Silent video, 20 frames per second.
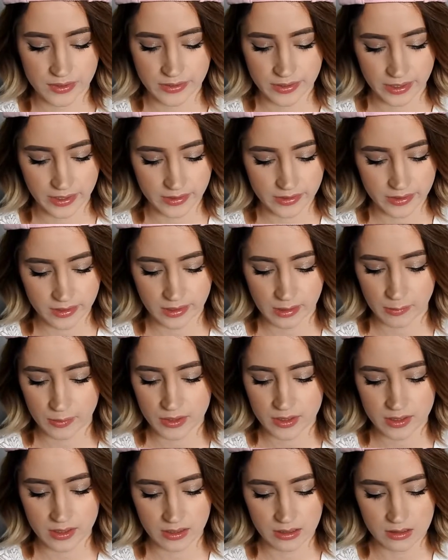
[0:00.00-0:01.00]
stays. It
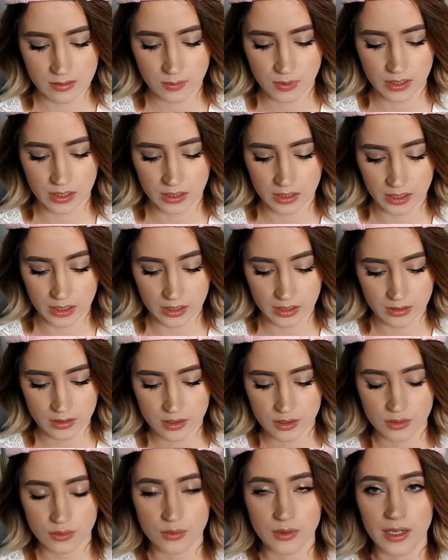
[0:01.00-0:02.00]
always does what I need it to,